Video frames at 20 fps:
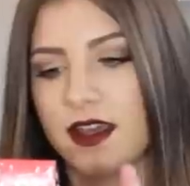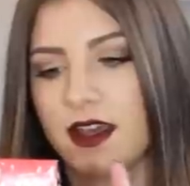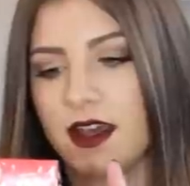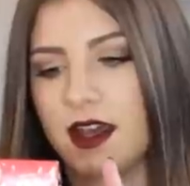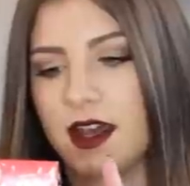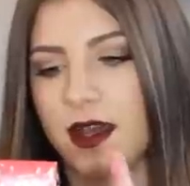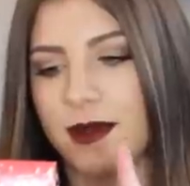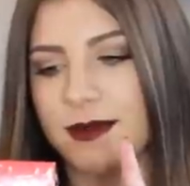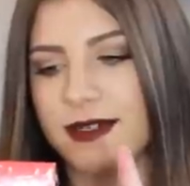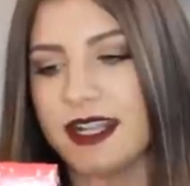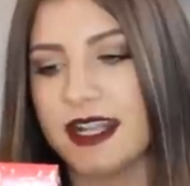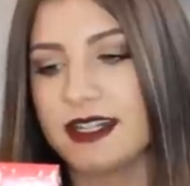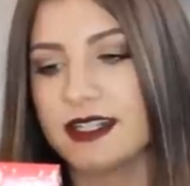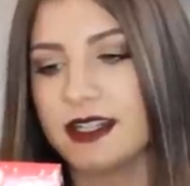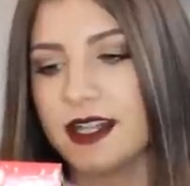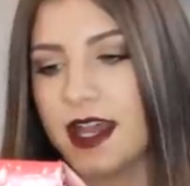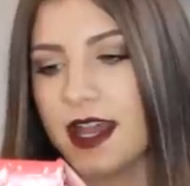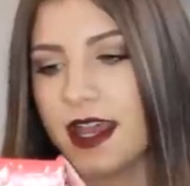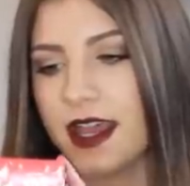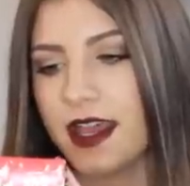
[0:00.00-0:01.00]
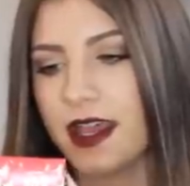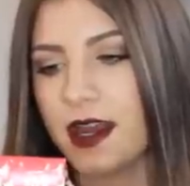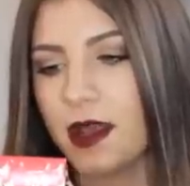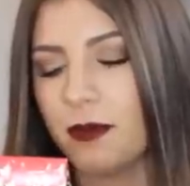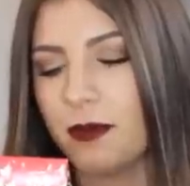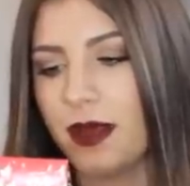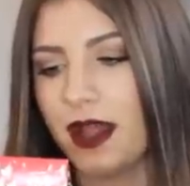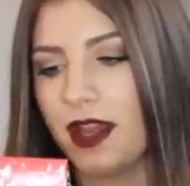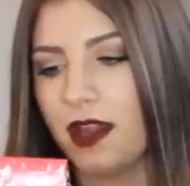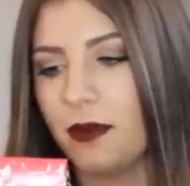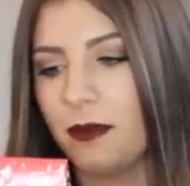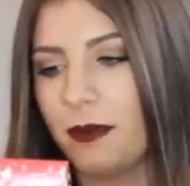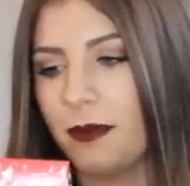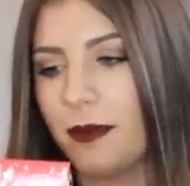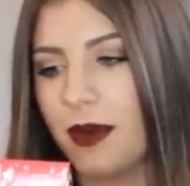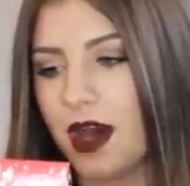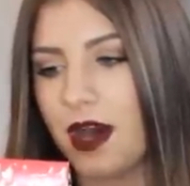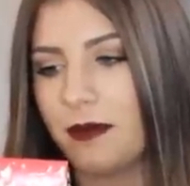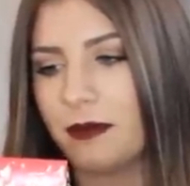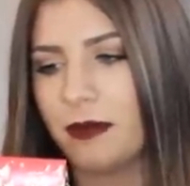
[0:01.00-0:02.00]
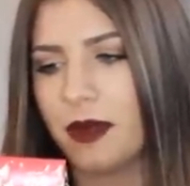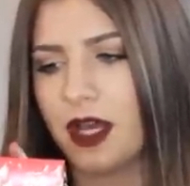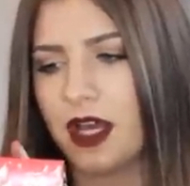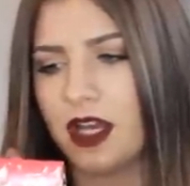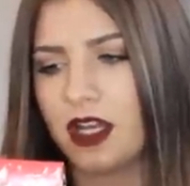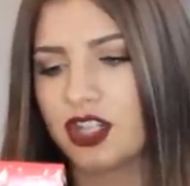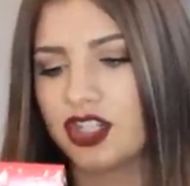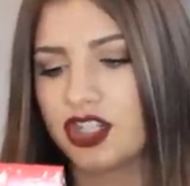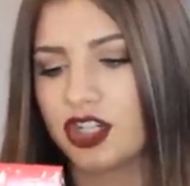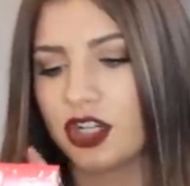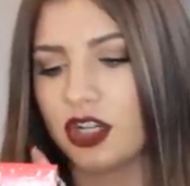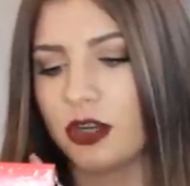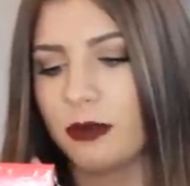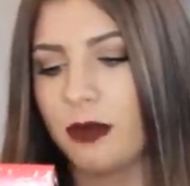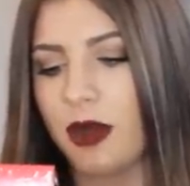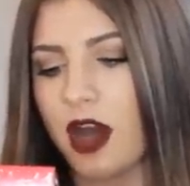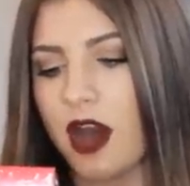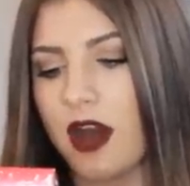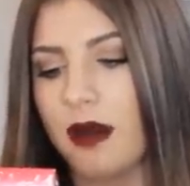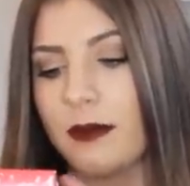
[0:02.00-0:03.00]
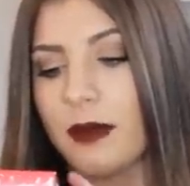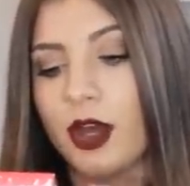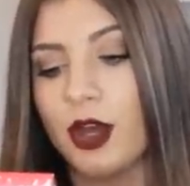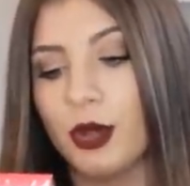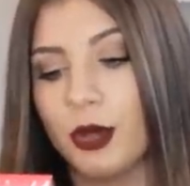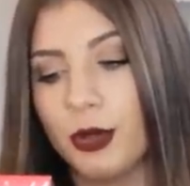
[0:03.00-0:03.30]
Um, Dandelion, Bella Bamba, Sugar Bomb,